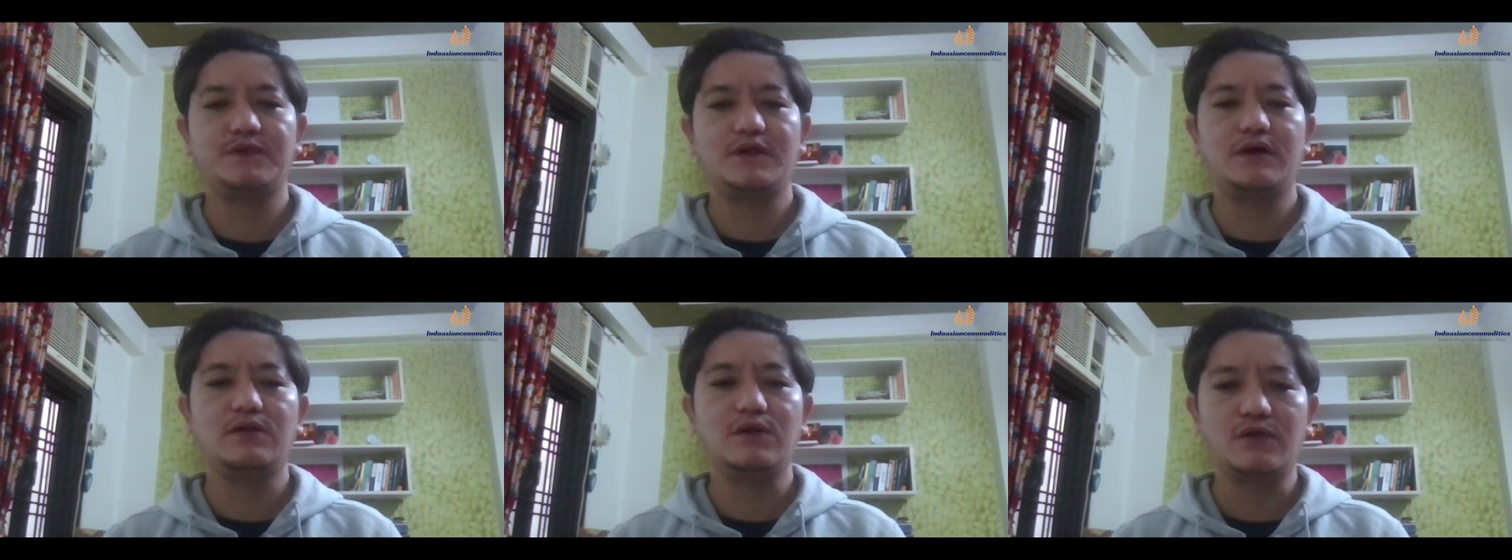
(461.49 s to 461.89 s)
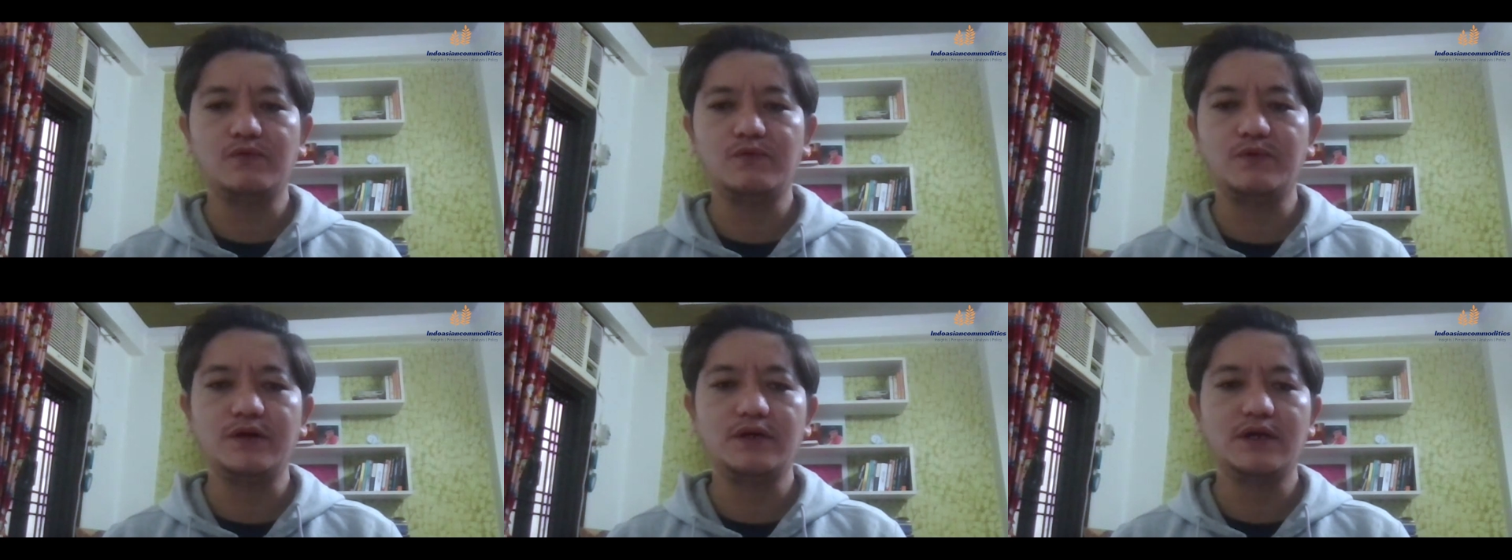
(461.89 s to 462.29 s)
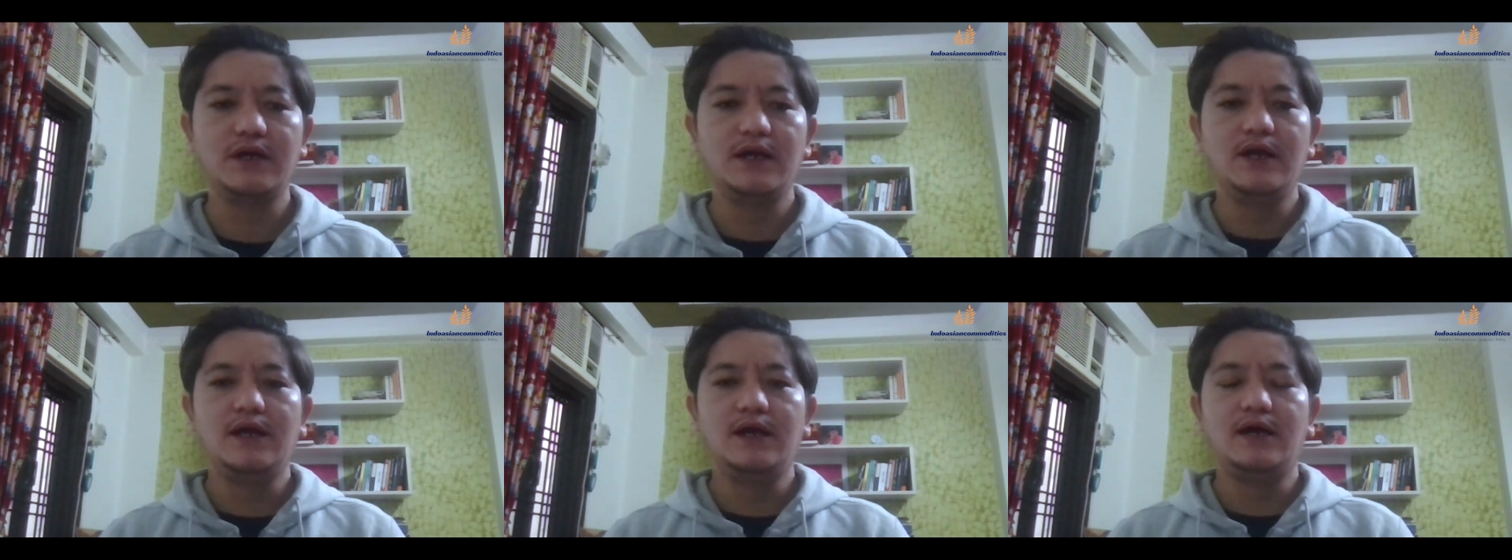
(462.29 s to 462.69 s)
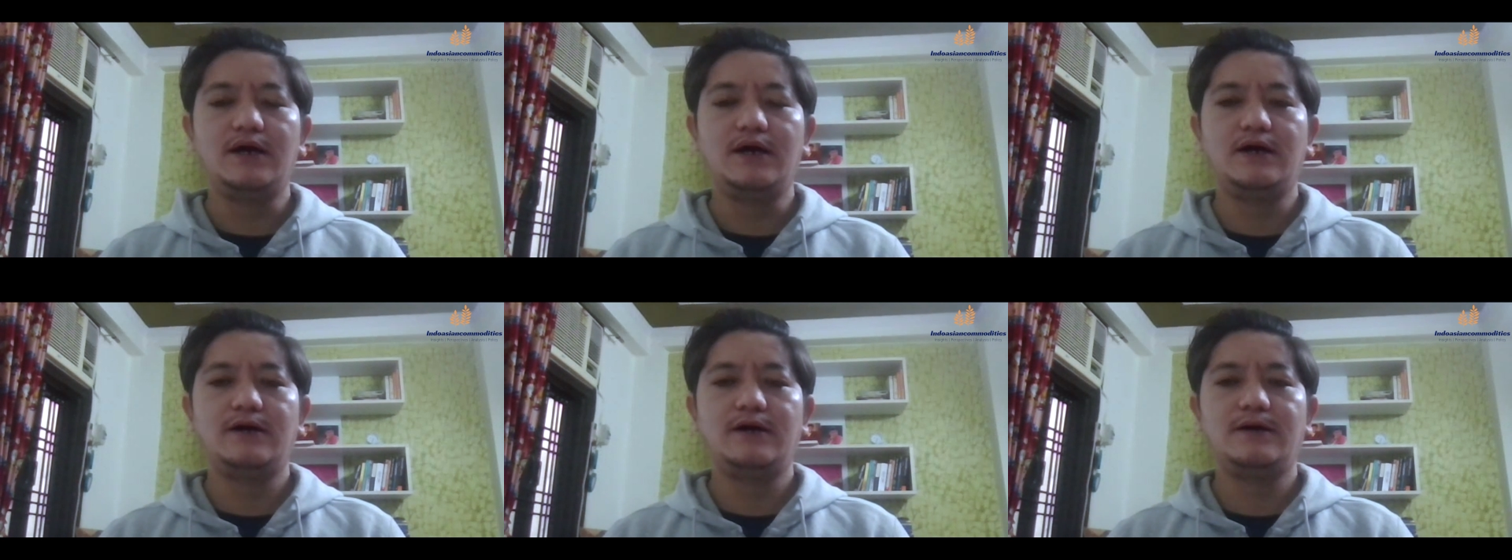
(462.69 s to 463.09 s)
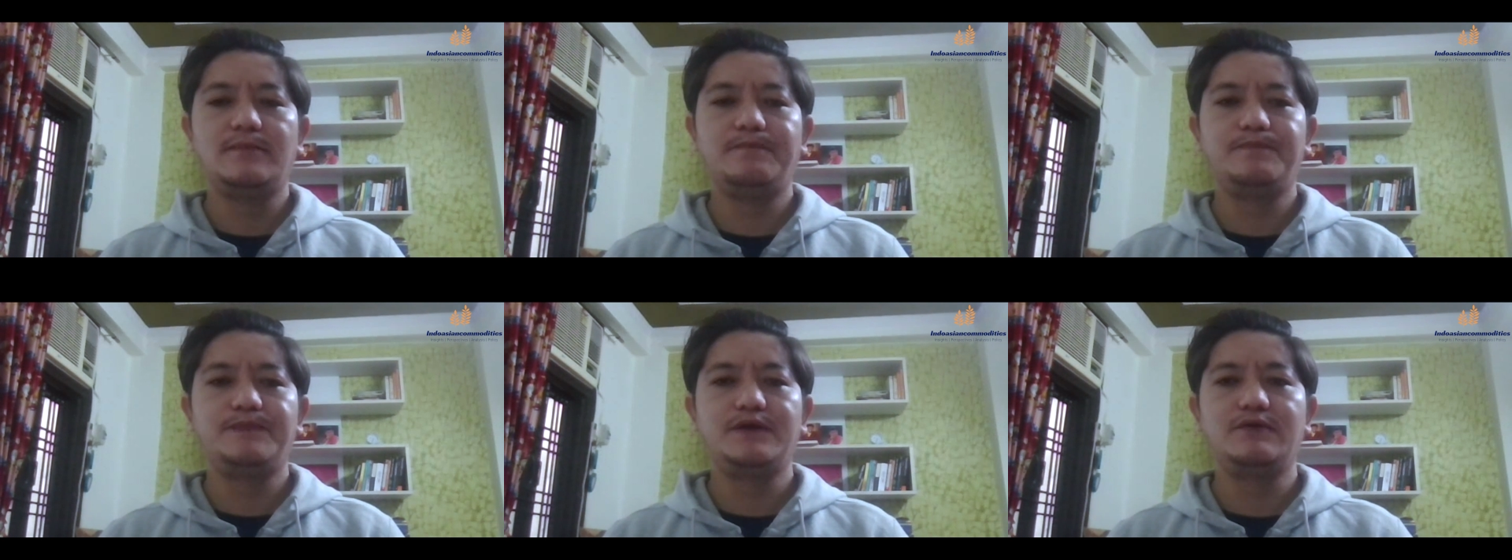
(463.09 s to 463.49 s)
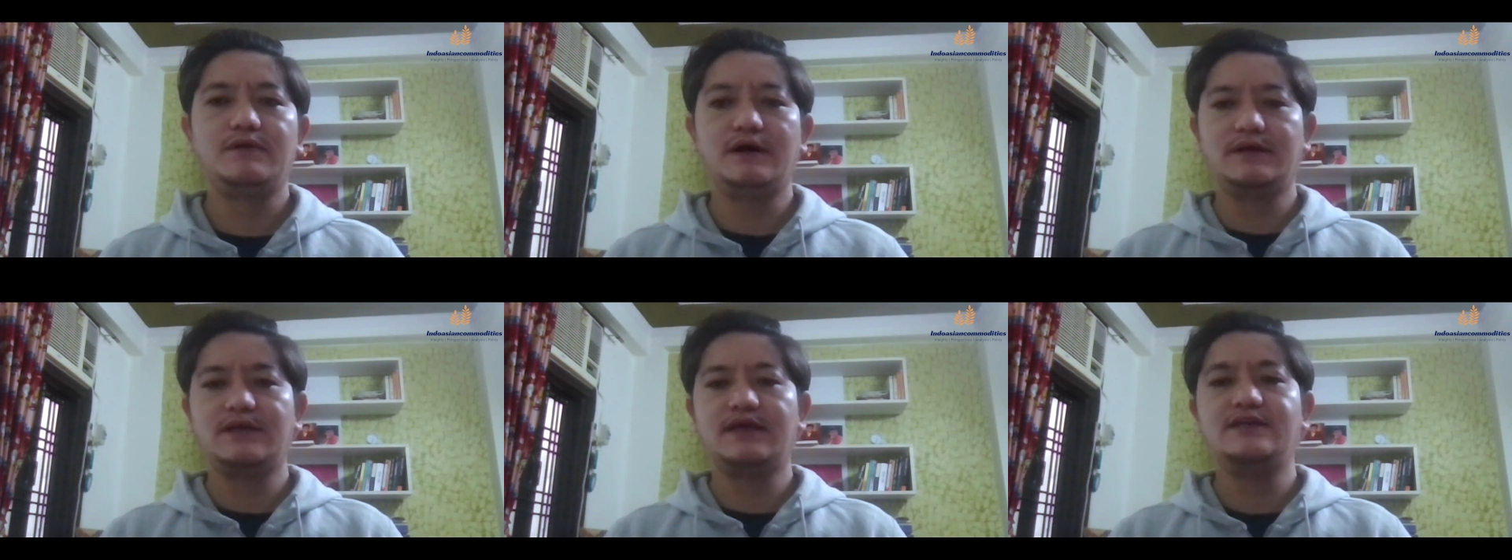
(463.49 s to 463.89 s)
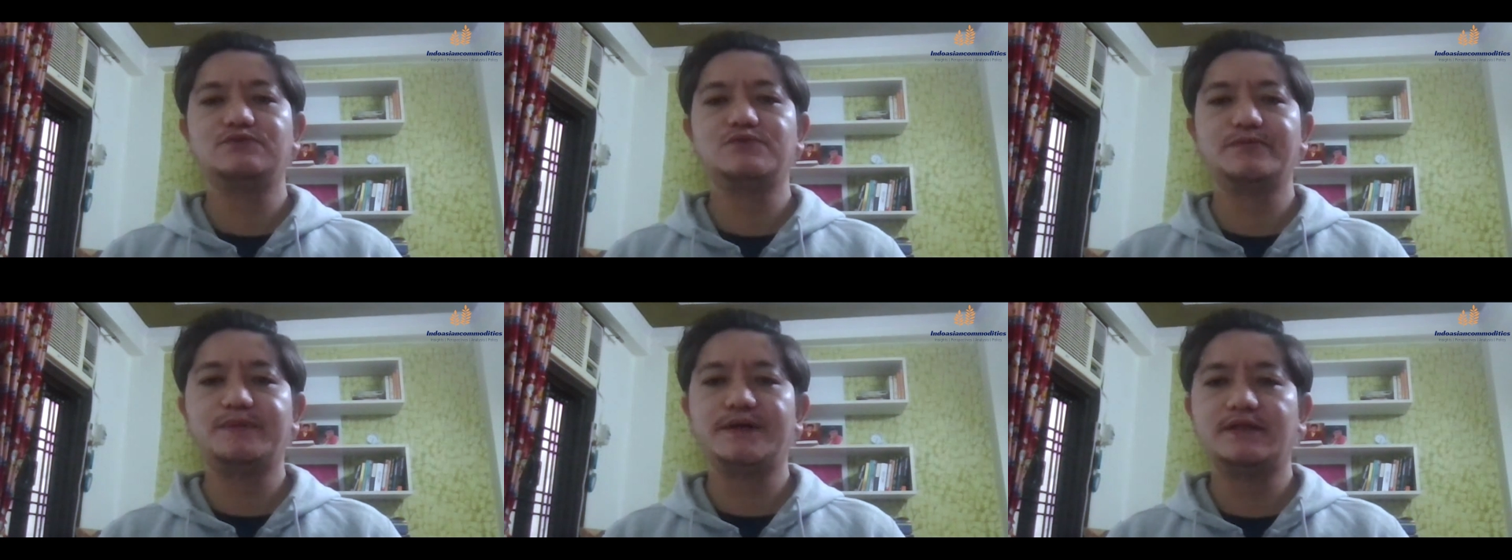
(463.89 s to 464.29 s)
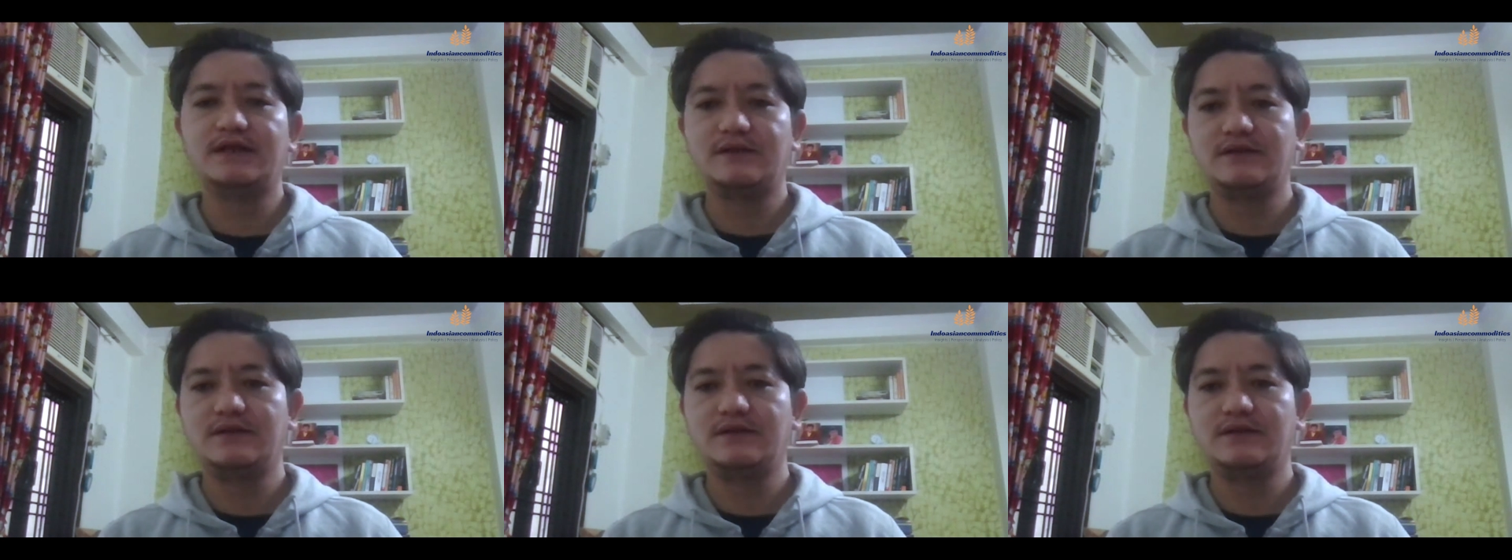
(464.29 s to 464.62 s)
a lot of work. you know, a case would be that